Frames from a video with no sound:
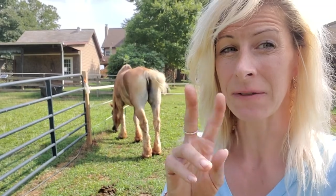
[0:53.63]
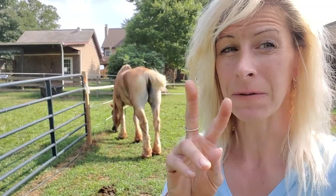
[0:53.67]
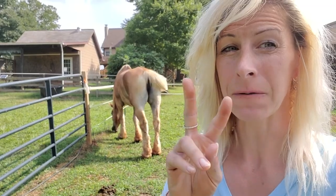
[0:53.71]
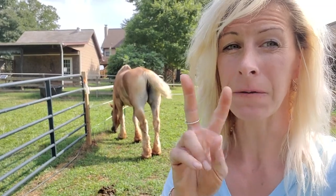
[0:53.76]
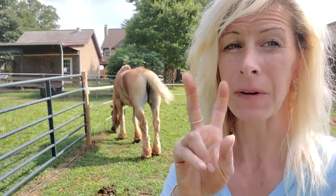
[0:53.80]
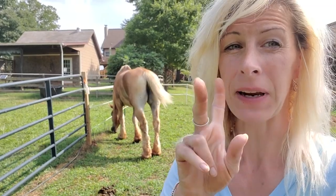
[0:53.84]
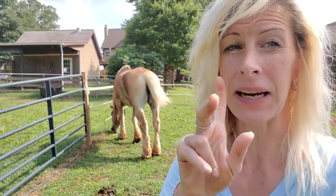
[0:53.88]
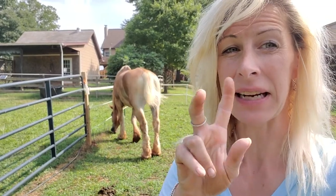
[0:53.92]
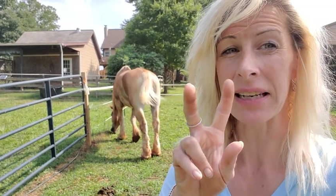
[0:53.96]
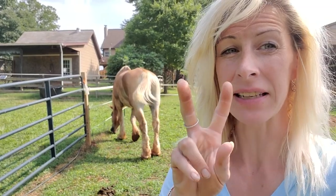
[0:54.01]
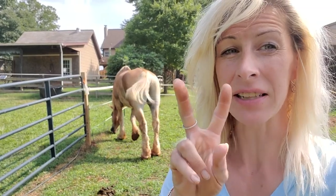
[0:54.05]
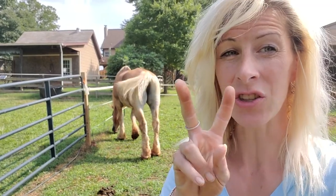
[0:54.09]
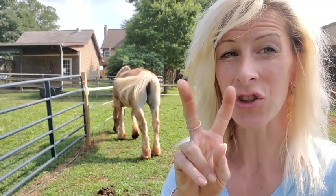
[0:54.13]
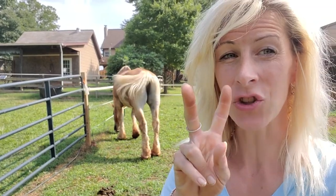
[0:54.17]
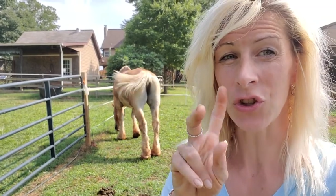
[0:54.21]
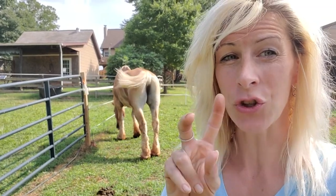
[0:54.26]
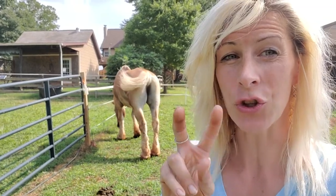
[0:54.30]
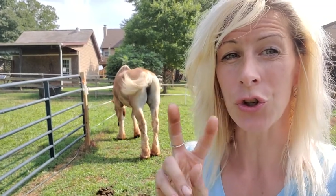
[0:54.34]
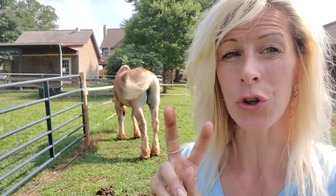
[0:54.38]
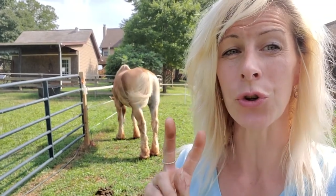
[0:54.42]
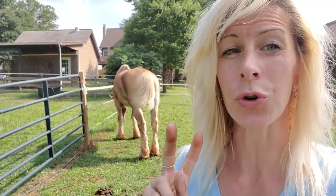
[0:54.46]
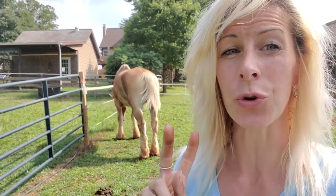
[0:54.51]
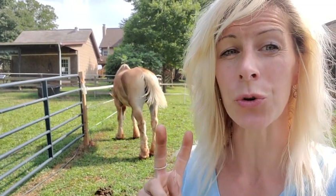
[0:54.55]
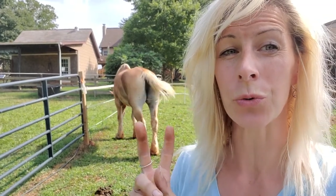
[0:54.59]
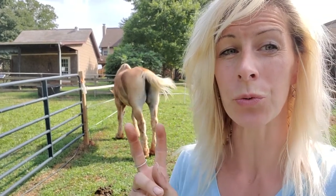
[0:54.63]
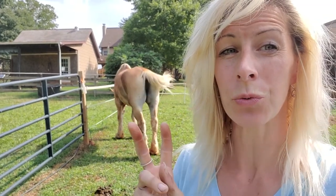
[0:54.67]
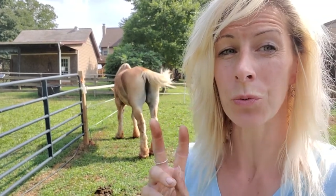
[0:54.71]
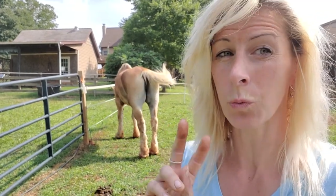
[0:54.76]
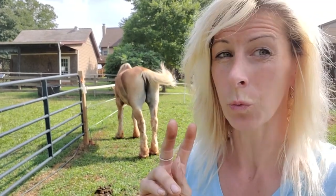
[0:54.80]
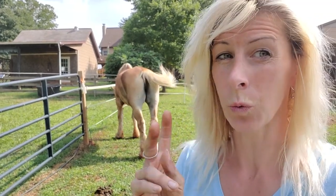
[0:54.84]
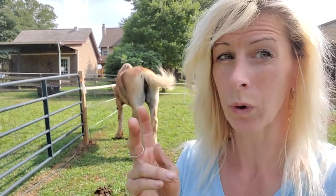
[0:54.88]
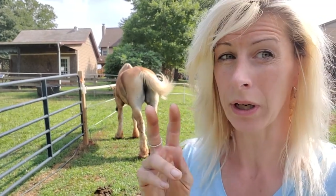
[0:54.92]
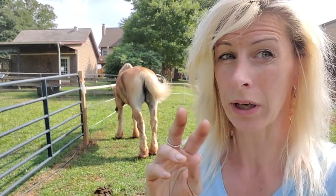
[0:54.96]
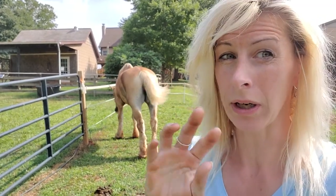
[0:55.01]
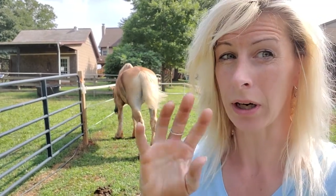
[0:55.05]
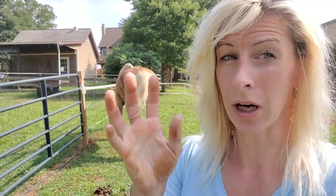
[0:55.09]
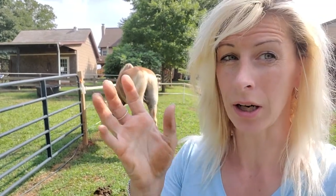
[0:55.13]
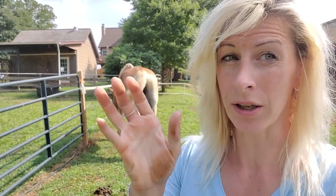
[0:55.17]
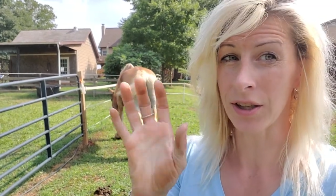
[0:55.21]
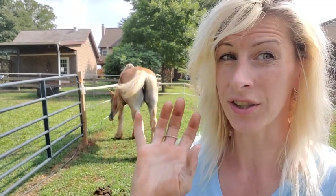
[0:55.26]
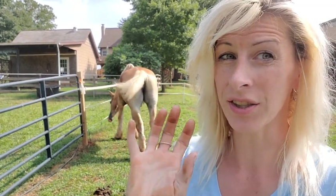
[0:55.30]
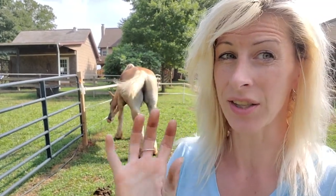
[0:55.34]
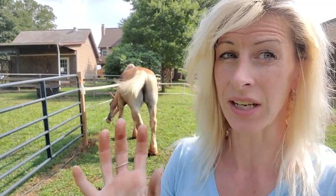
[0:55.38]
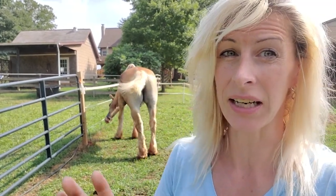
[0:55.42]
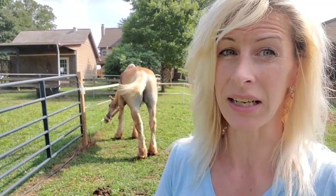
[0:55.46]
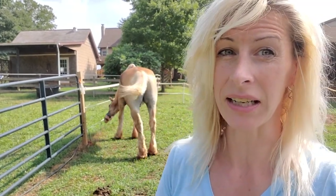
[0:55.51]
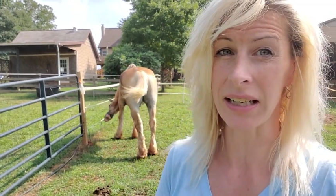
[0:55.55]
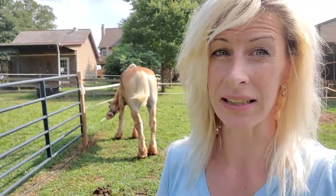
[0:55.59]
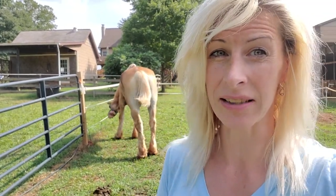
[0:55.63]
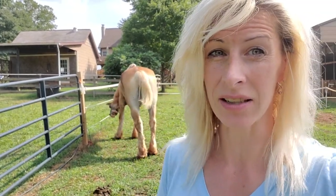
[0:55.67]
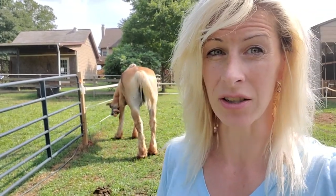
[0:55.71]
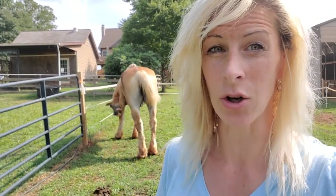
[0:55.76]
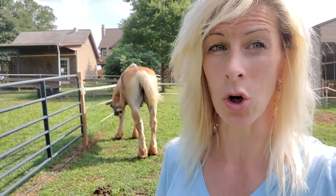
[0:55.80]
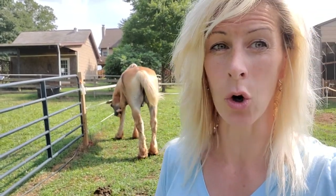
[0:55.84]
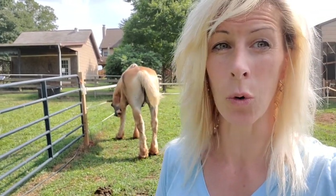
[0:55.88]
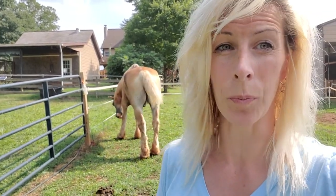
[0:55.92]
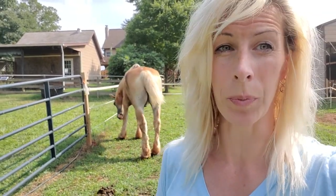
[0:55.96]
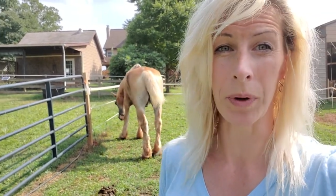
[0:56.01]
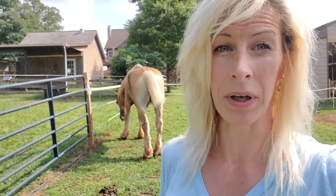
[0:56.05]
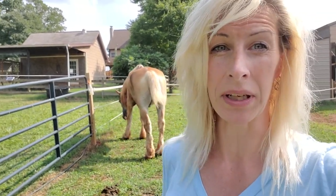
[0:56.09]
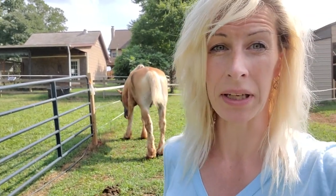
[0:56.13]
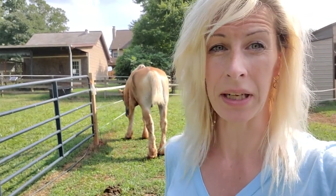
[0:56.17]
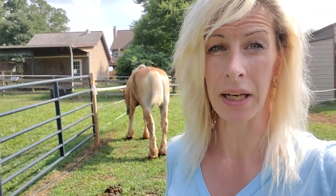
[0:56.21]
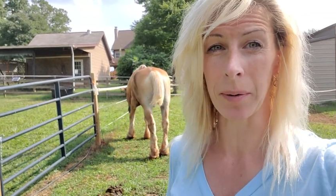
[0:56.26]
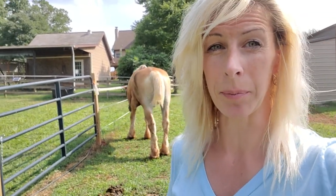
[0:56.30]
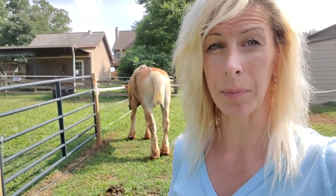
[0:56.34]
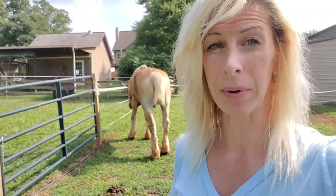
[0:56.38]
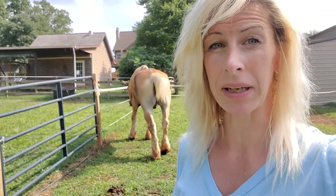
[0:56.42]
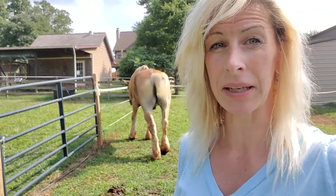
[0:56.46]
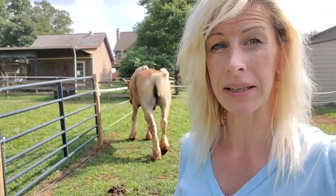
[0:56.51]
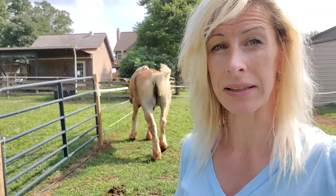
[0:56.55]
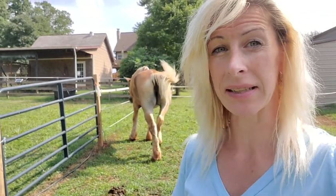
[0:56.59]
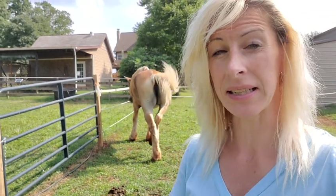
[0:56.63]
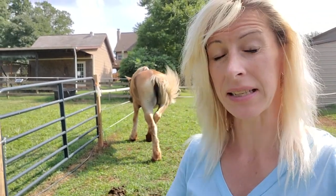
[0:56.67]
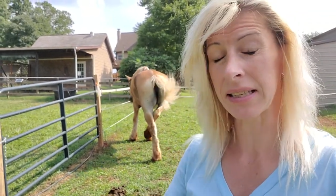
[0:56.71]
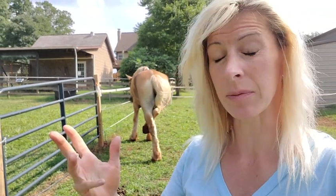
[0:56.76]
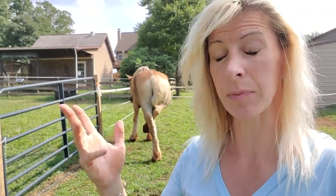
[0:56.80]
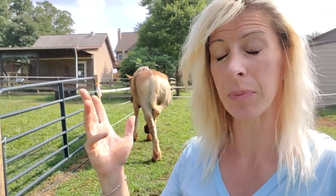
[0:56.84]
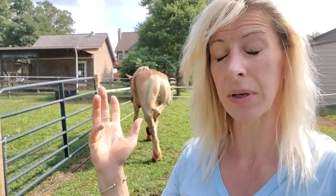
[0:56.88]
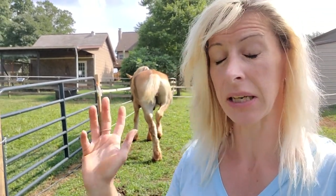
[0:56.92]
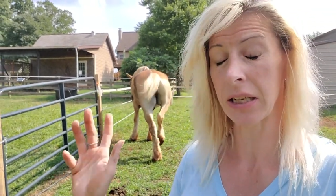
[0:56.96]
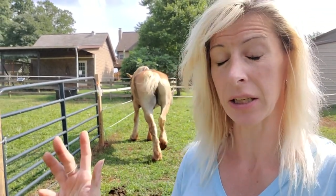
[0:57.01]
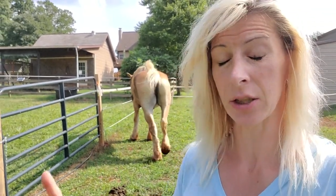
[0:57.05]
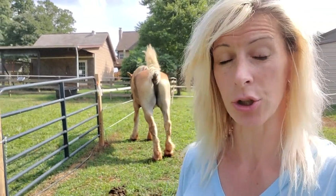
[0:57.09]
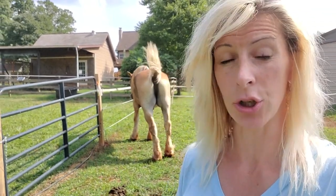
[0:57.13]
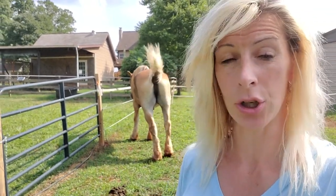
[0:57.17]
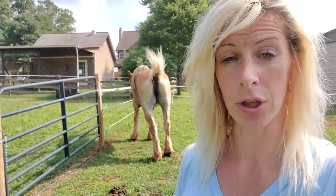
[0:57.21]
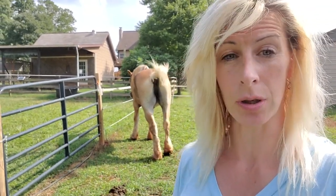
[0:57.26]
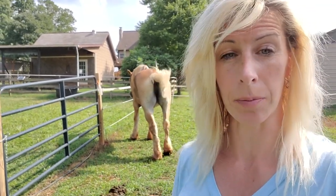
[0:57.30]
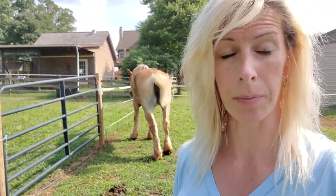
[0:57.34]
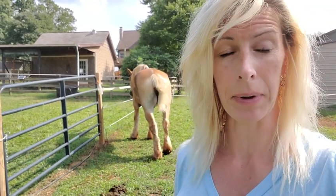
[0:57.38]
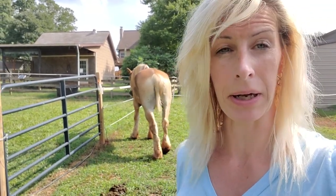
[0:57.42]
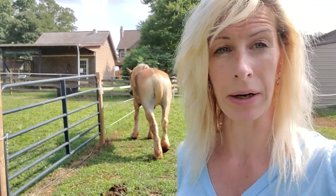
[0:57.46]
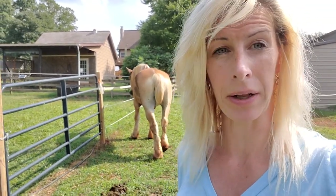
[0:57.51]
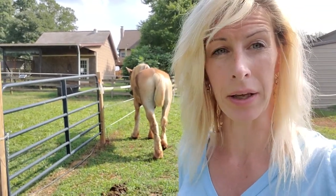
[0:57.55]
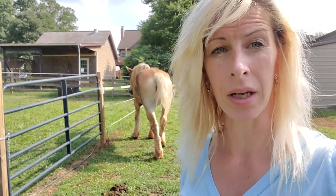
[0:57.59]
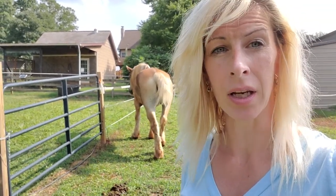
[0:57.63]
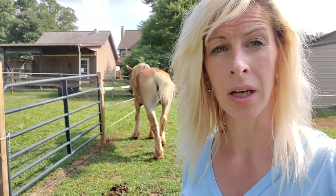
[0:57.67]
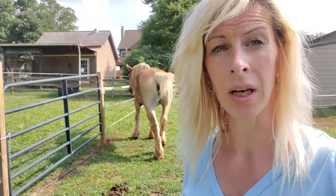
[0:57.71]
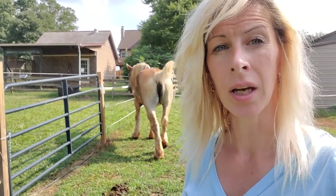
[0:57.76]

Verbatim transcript: phase two where our state isn't opening yet because he's being a jerk about it.